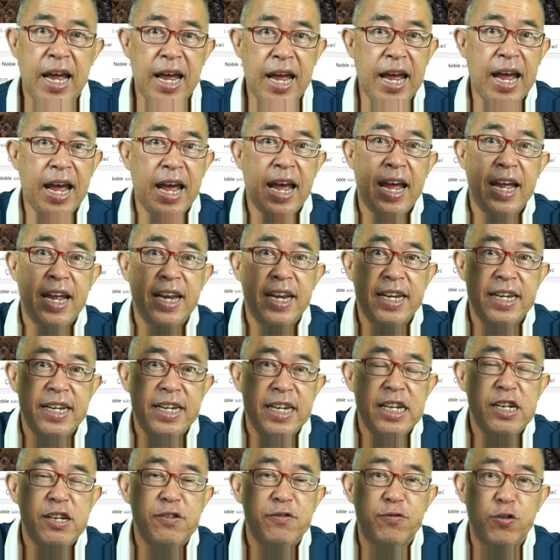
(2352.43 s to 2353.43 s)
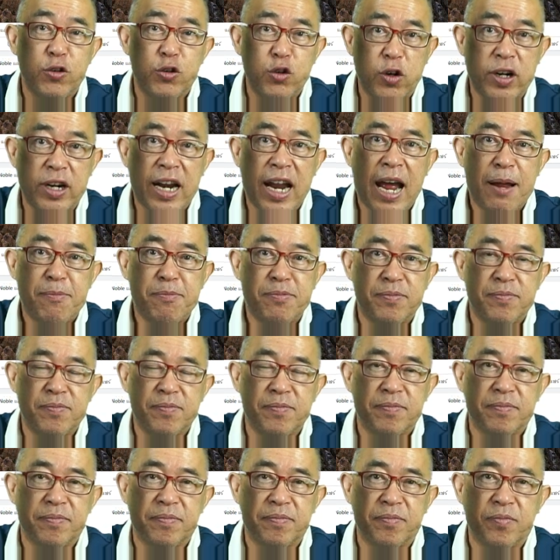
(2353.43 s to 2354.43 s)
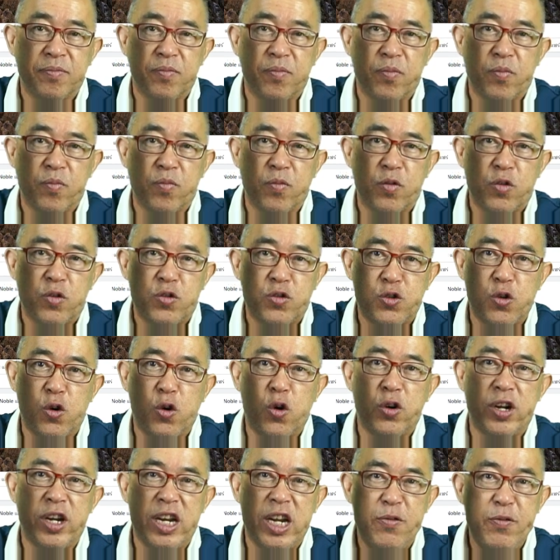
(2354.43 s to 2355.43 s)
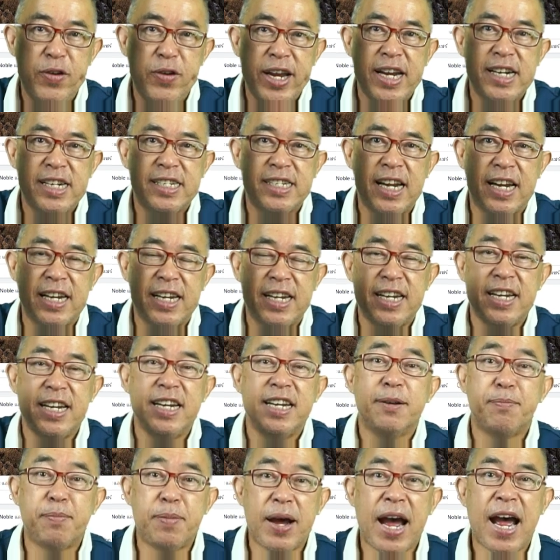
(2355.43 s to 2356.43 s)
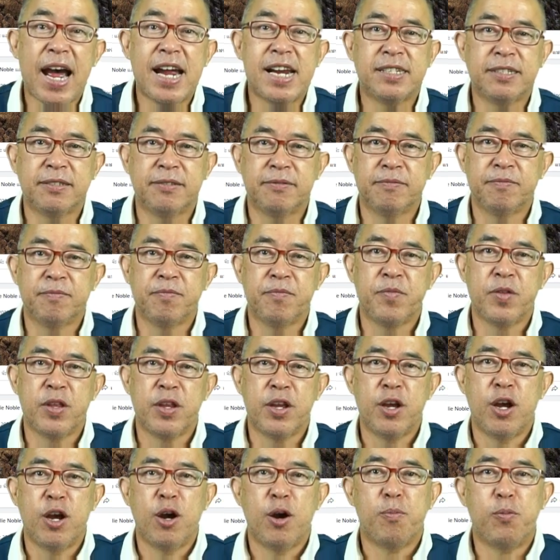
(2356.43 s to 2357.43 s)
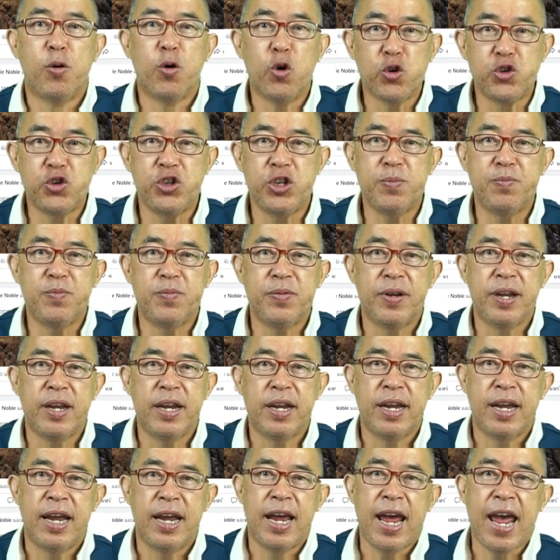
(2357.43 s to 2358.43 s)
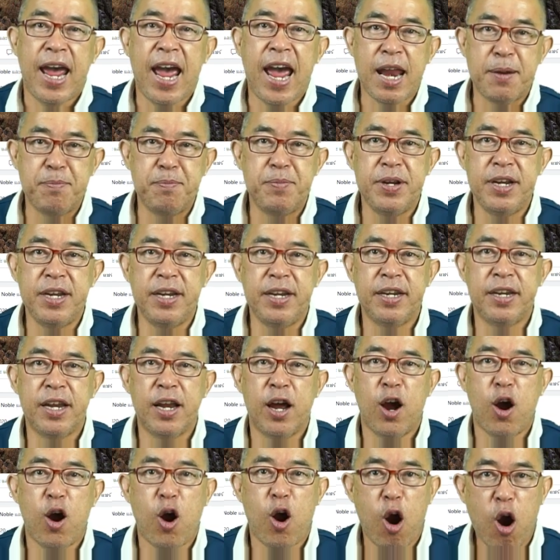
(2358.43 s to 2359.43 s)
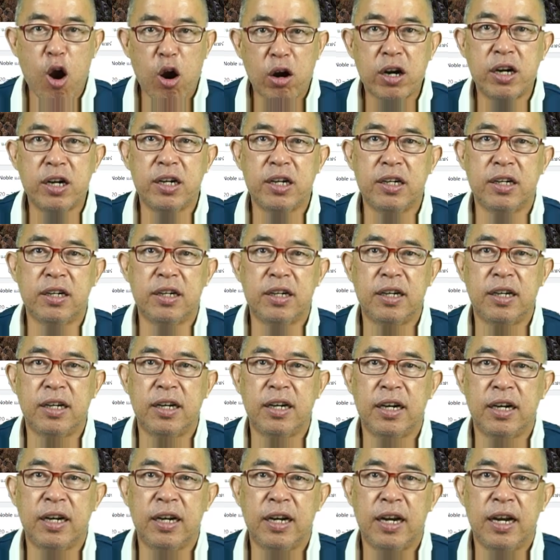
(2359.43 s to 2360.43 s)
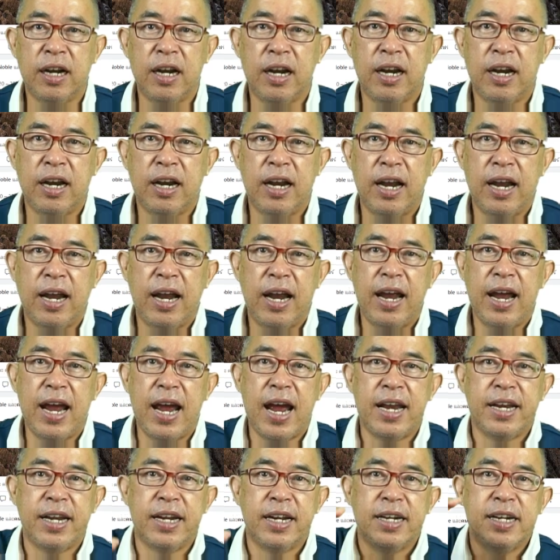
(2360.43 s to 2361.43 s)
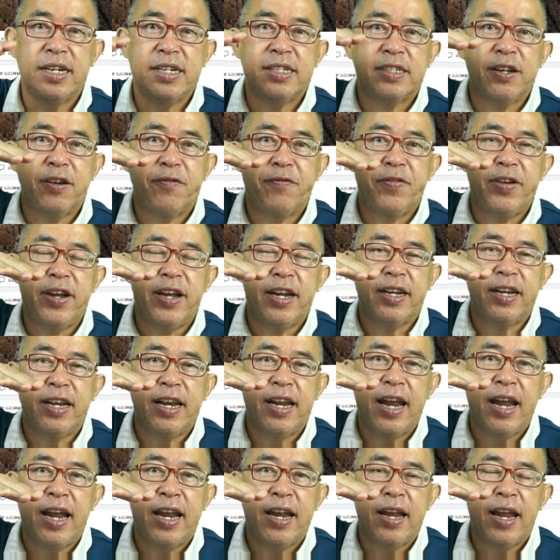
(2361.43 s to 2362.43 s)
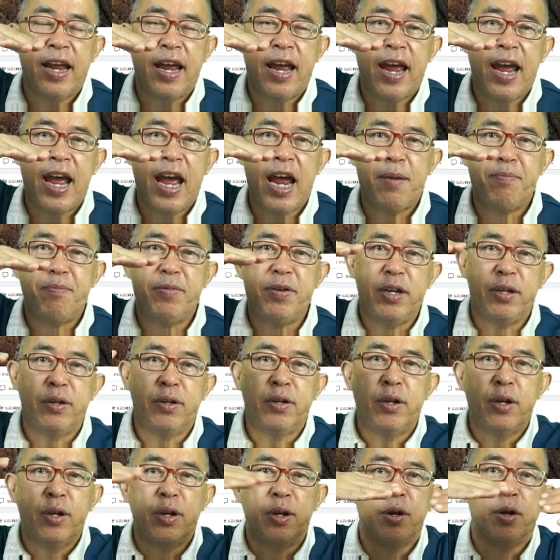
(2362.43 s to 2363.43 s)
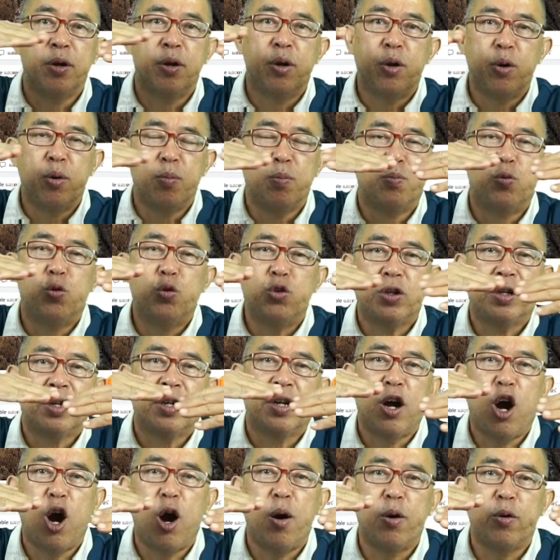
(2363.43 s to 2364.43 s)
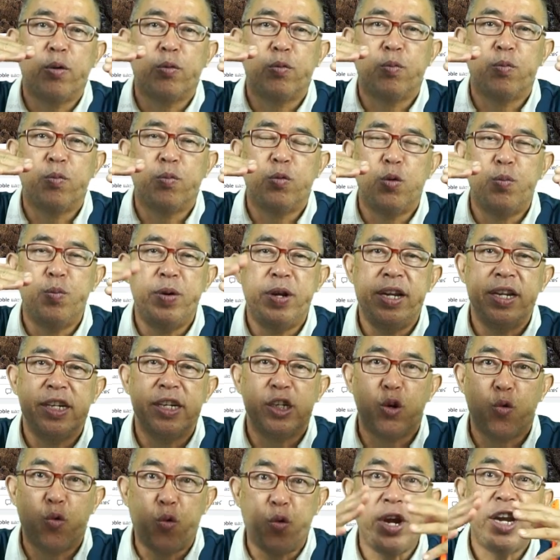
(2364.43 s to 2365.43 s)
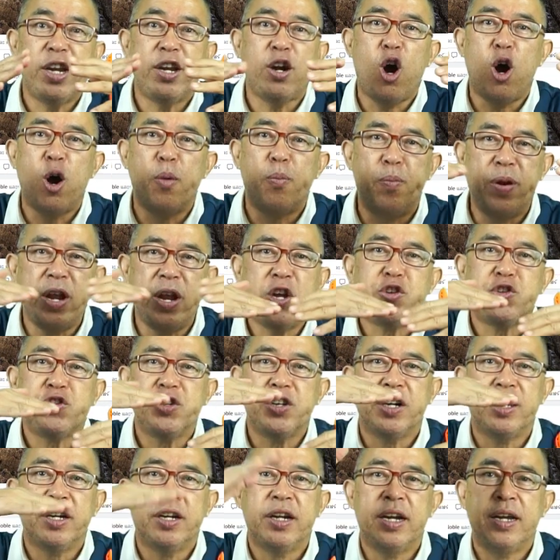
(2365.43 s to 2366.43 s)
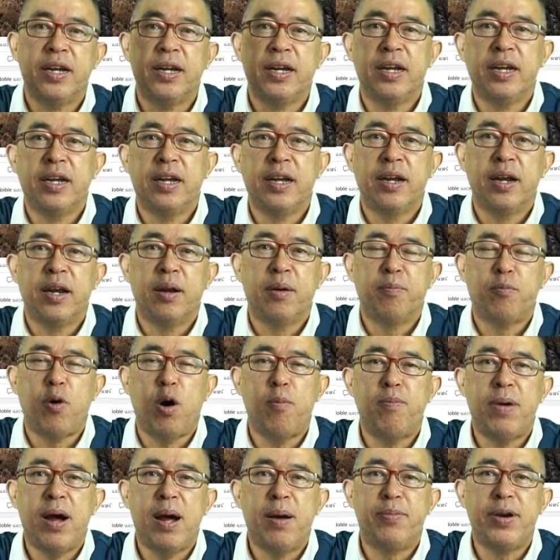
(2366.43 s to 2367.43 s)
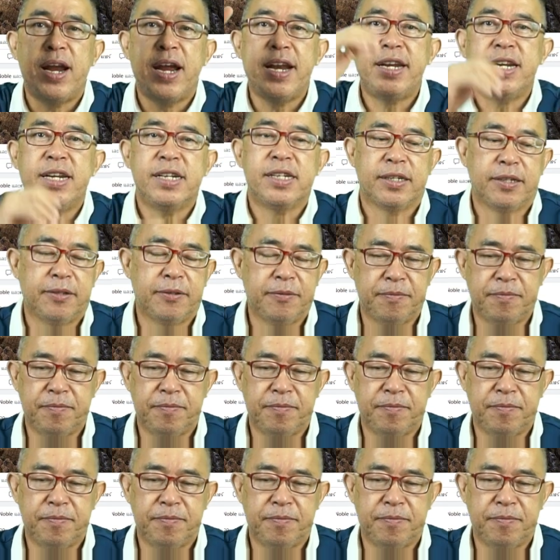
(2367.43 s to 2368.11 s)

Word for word: and this photograph showed the evidence that in the past pole shift had been occurred and the earth surface had been put or to be squeezed or pressure pop up like this.